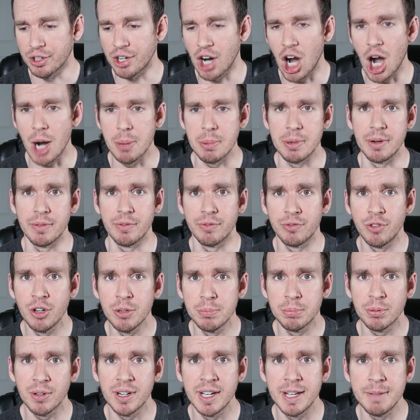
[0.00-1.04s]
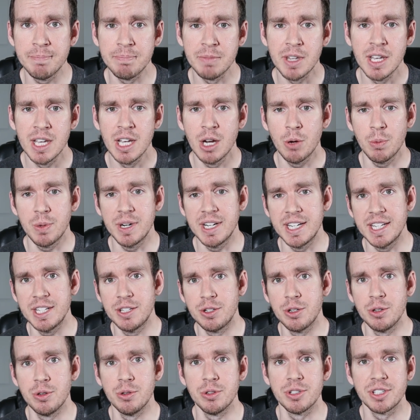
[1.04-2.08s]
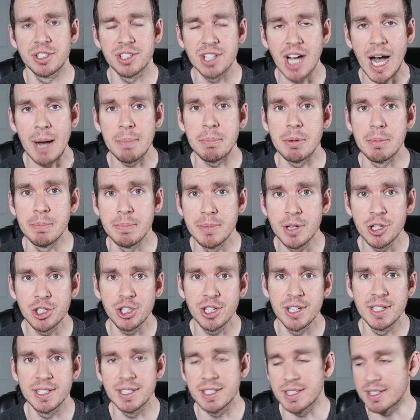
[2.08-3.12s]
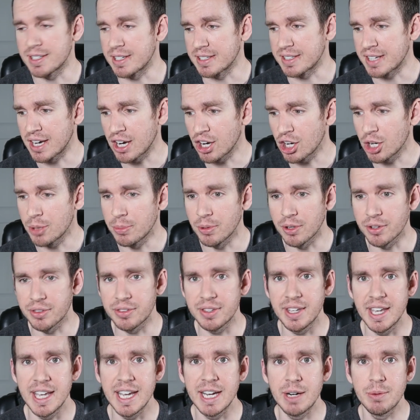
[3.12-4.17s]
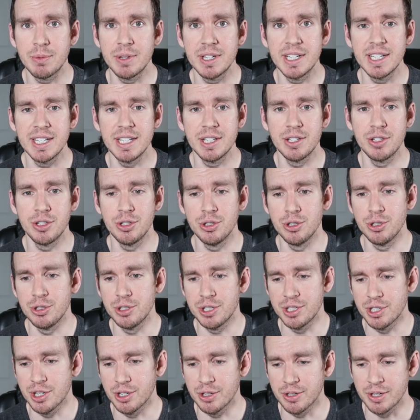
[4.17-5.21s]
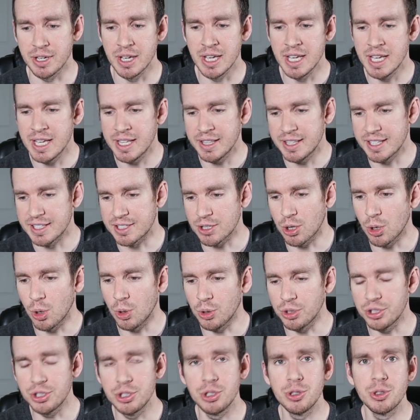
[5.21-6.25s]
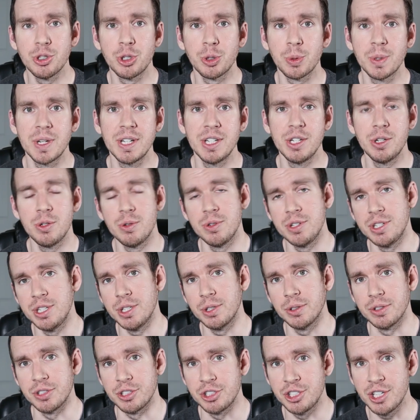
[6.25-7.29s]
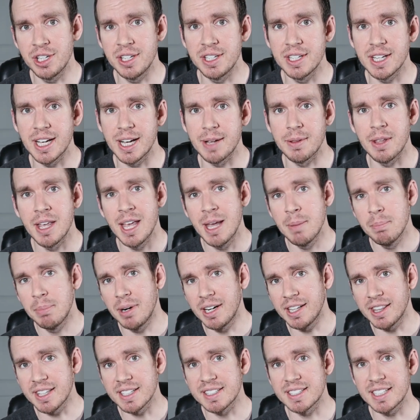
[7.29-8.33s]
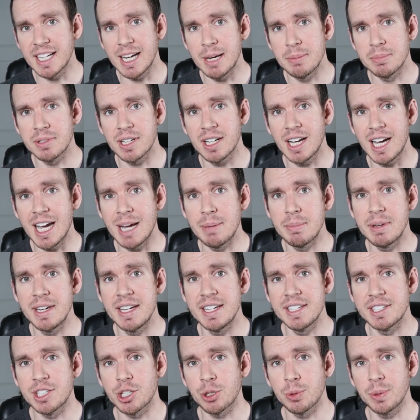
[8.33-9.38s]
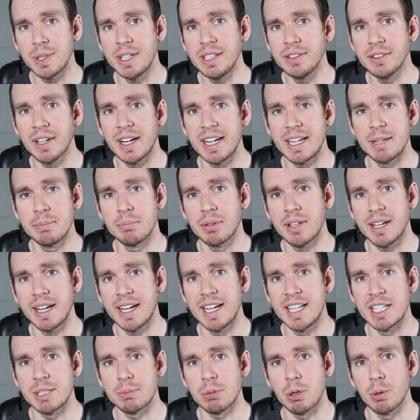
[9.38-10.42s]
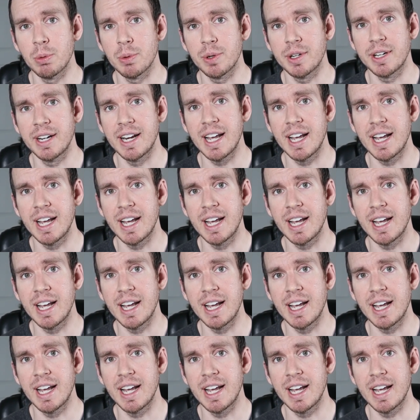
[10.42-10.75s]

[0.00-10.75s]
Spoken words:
carbon footprint. We need to stop emissions is a terrible thing. We need to, you know, this whole new Green New Deal agenda. But at the same time, he's green lighting plans where we're